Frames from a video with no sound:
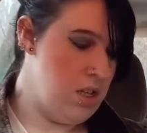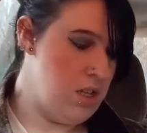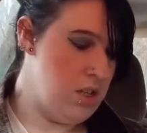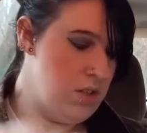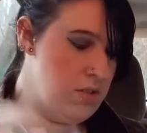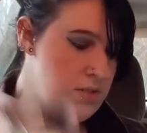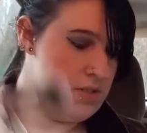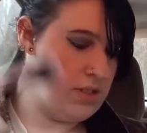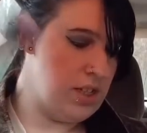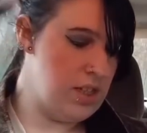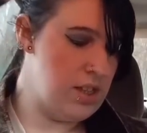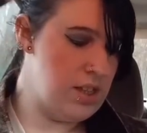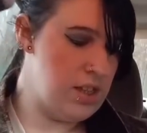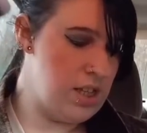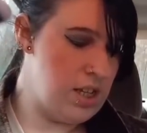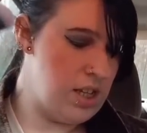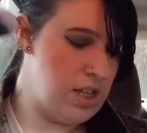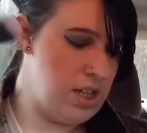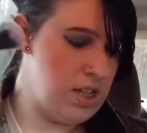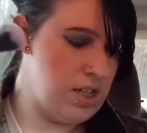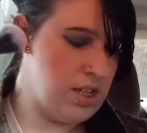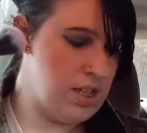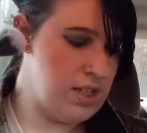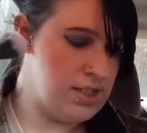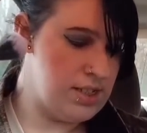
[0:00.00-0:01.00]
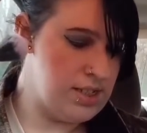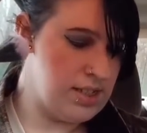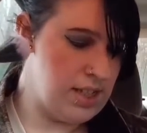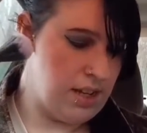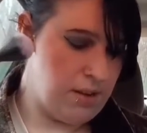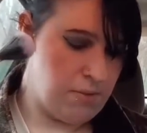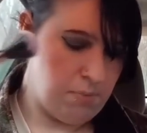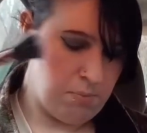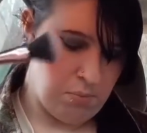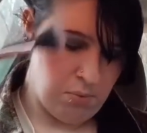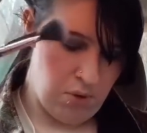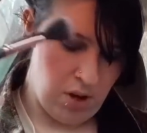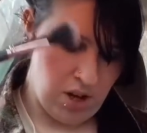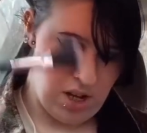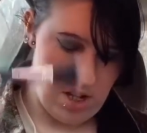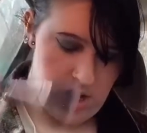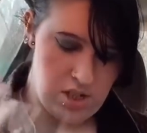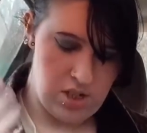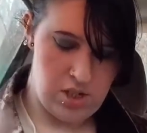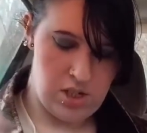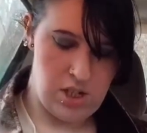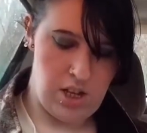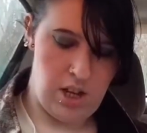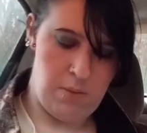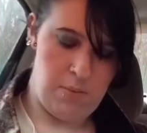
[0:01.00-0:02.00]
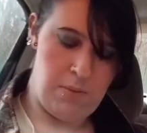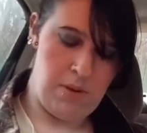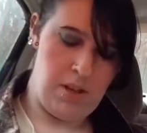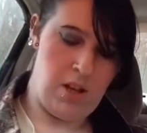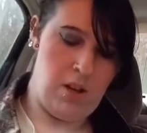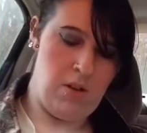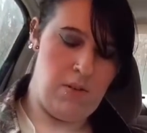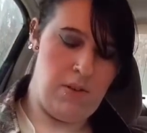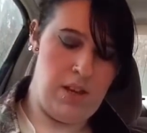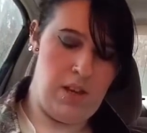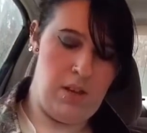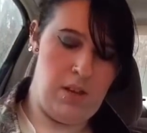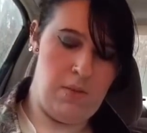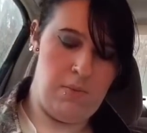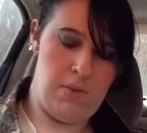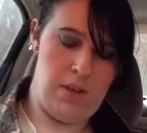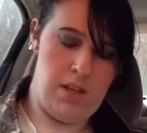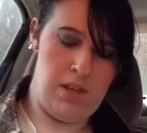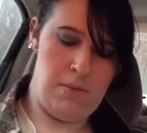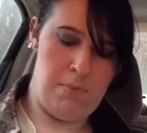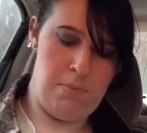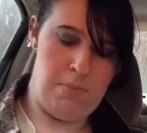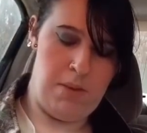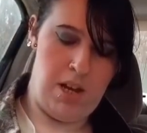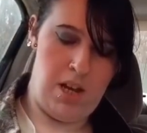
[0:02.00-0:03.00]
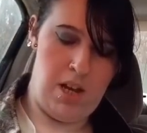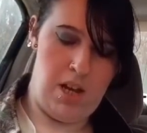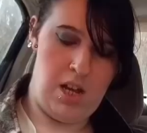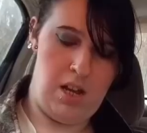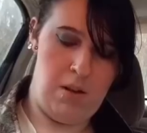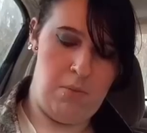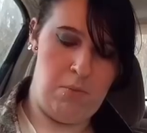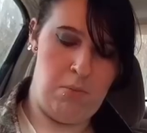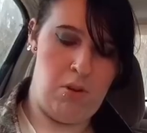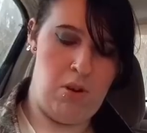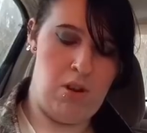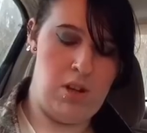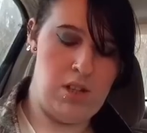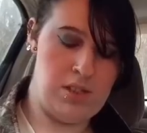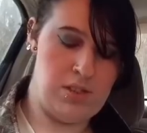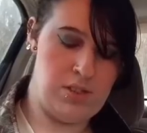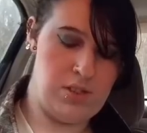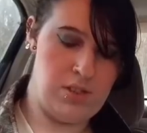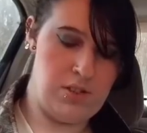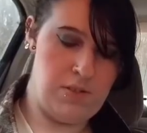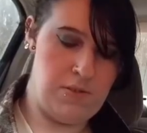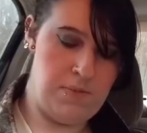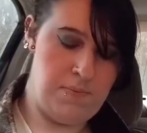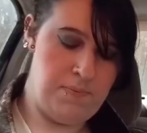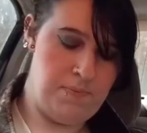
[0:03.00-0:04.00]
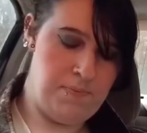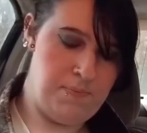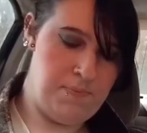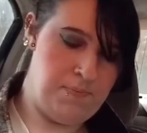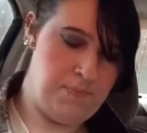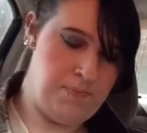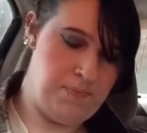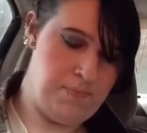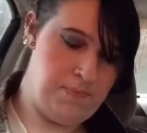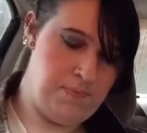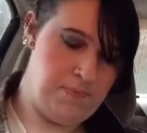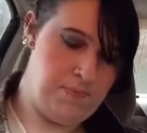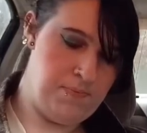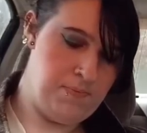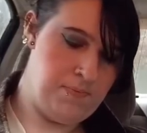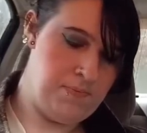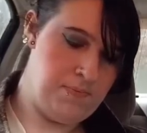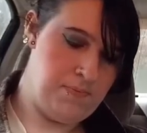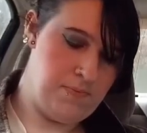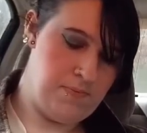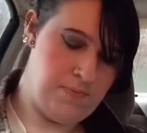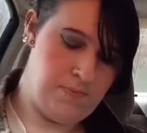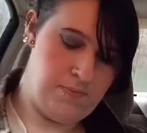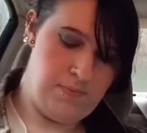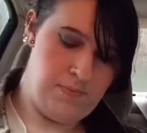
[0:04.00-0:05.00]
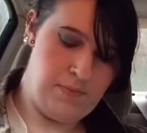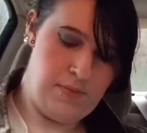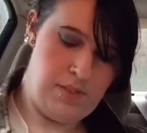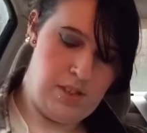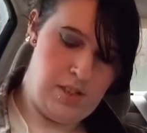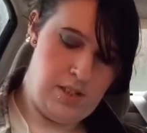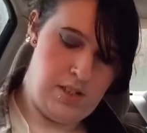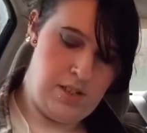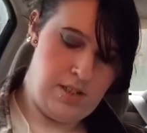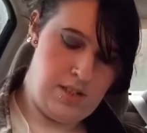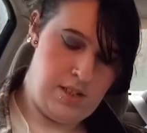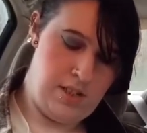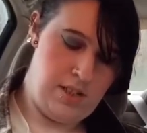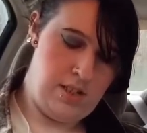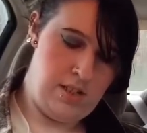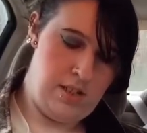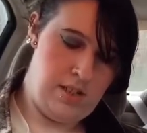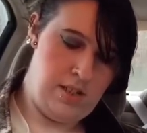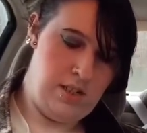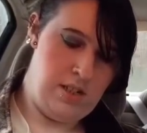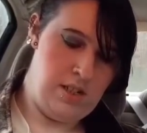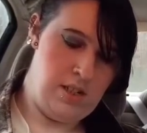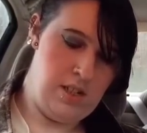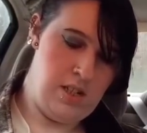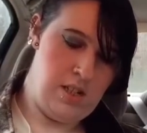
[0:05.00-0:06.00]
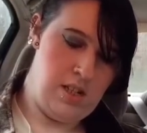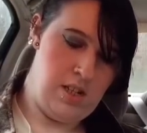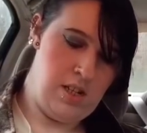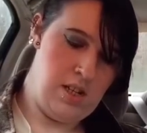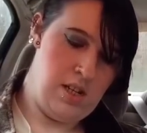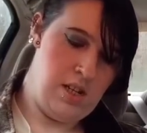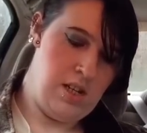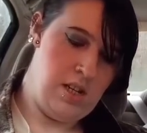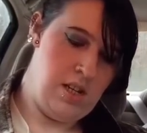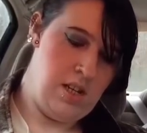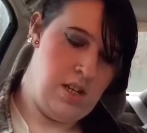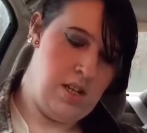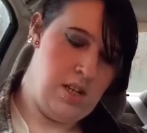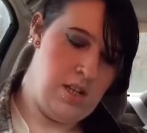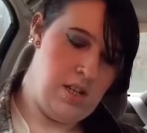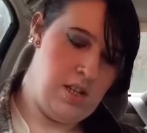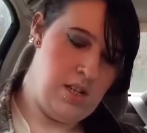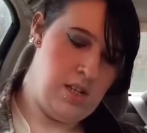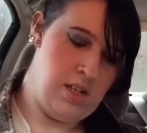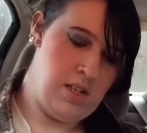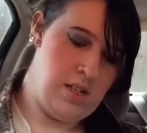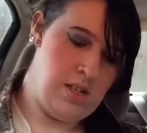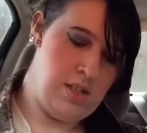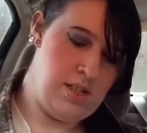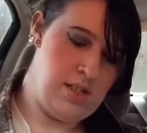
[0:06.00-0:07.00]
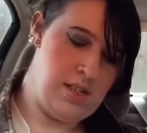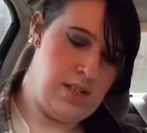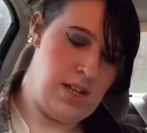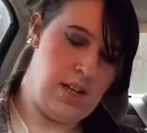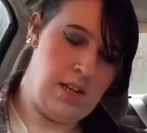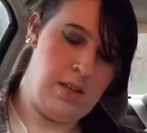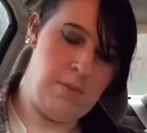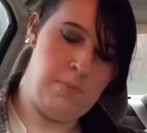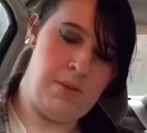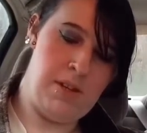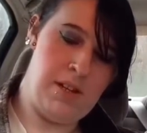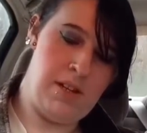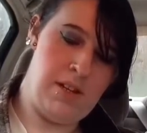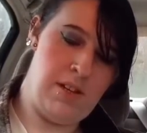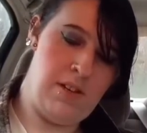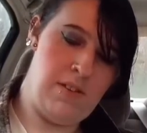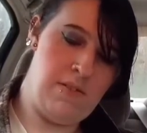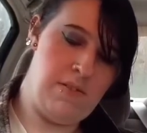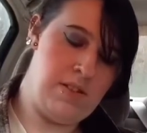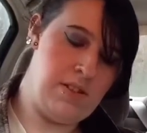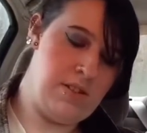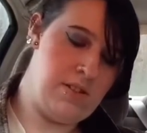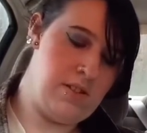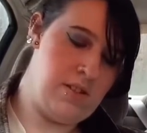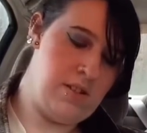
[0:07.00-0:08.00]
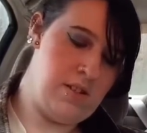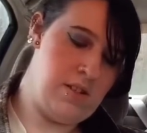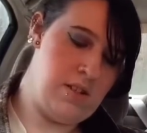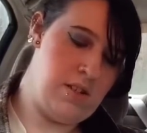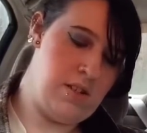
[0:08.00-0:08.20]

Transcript: Using the same brush, I'm going to go in with my bronzer, just a tiny bit of it,